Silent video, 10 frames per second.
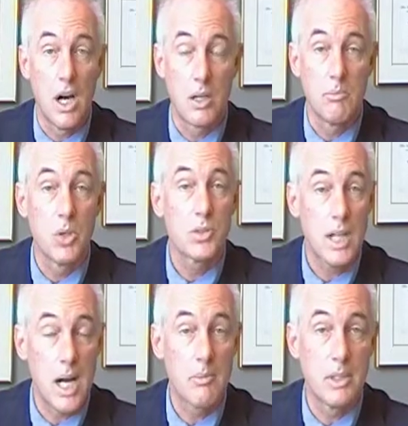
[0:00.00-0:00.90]
are most
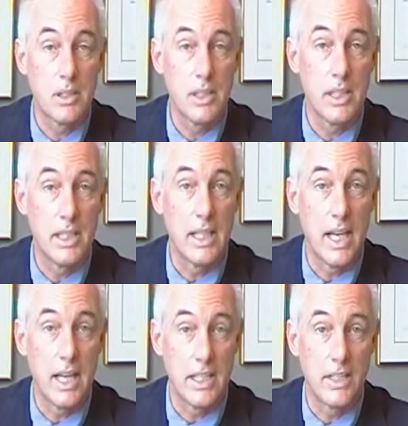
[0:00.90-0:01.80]
commonly
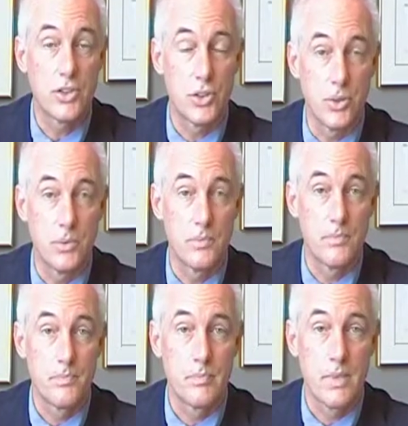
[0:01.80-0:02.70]
at issue.
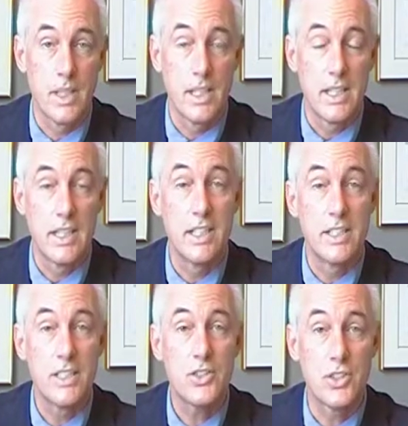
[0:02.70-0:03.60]
In
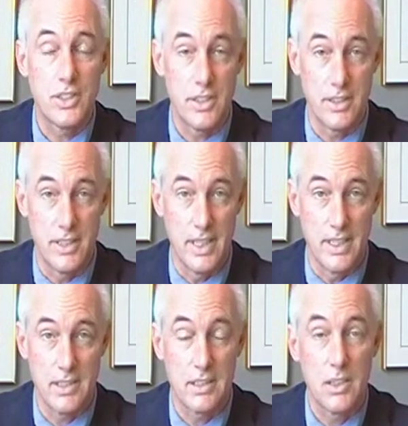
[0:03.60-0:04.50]
addition to
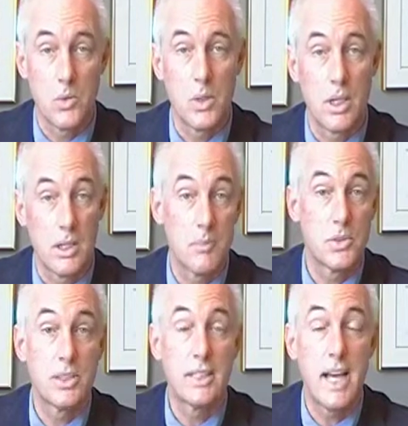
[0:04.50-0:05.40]
this, we'll
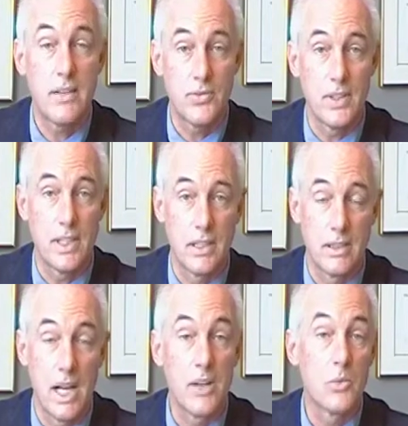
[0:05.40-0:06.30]
come to
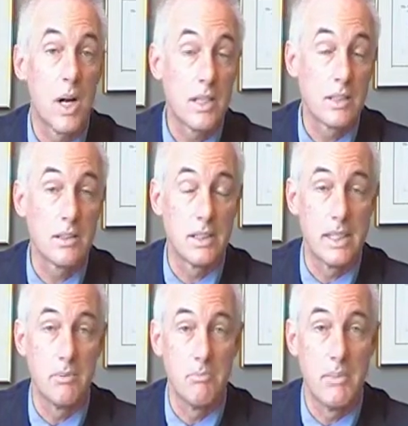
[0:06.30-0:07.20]
caffeine.
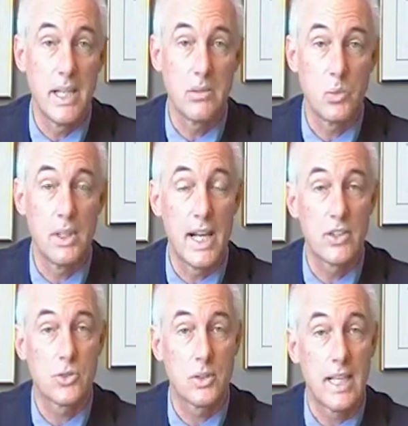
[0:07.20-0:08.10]
Ironically, men will
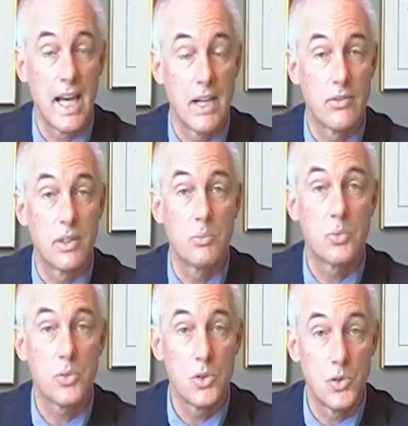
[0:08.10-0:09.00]
actually have an
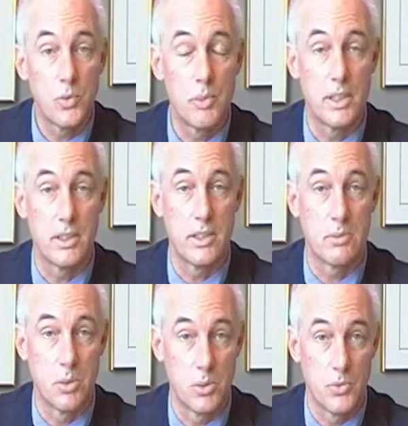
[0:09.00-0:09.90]
improvement in
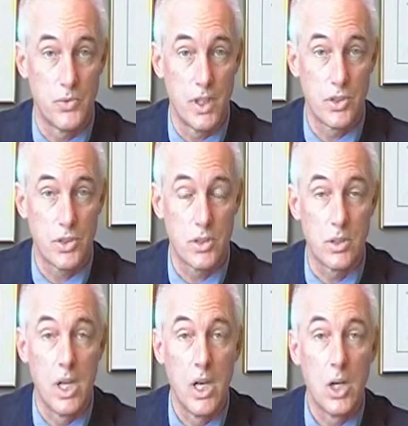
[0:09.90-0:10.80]
sperm
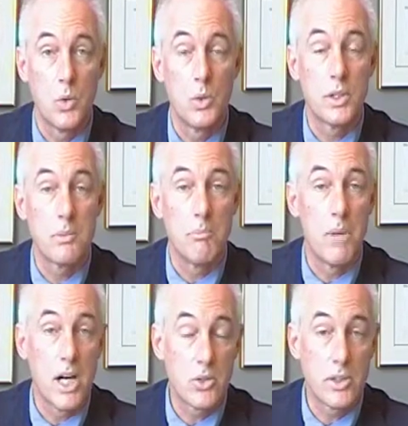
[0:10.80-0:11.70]
function with
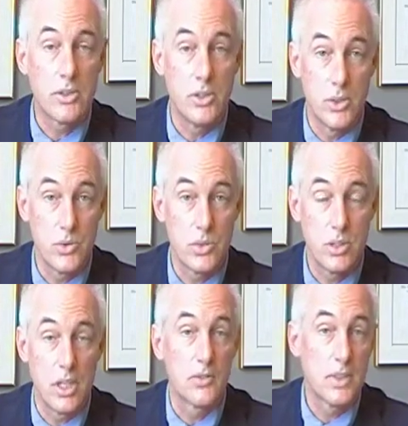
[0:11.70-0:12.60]
moderate
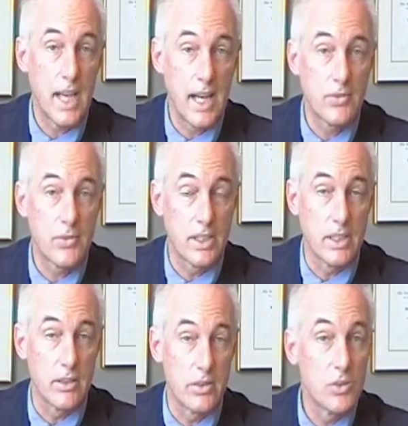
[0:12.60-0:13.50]
use of
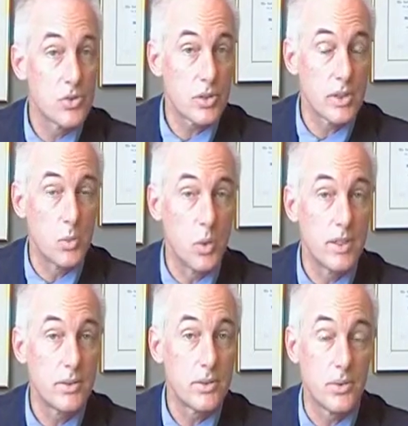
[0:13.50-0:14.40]
caffeine. Usually,
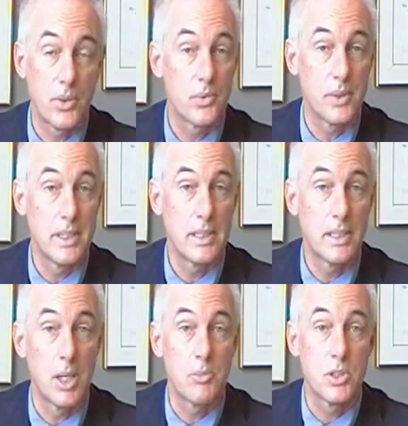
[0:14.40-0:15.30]
one to three
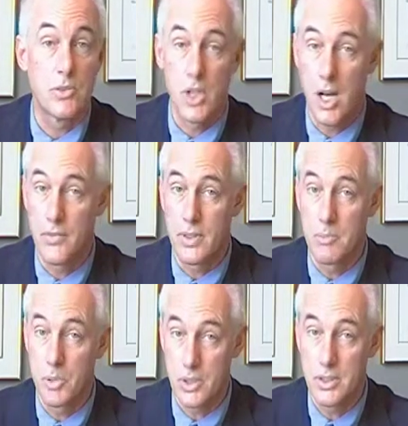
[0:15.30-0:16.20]
cups of coffee
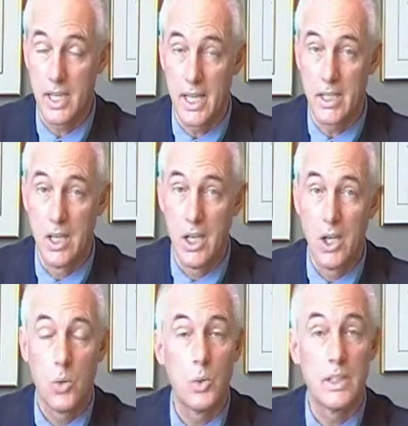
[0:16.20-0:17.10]
per day
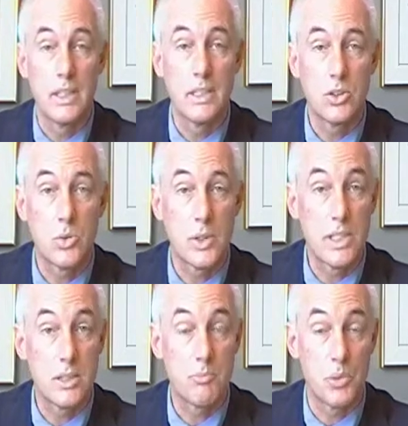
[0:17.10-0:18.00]
will
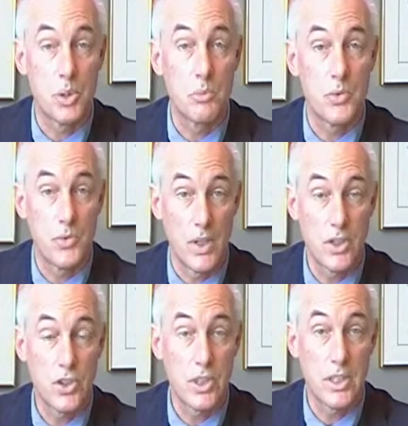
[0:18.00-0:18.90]
increase sperm
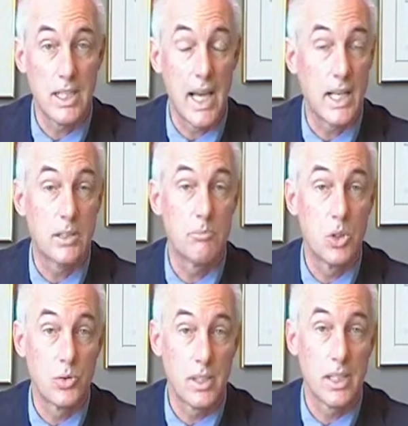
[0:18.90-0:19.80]
function and
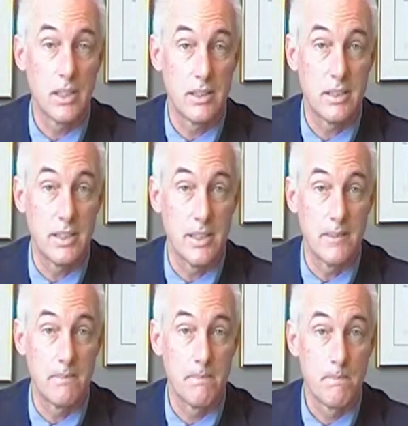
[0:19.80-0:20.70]
motility.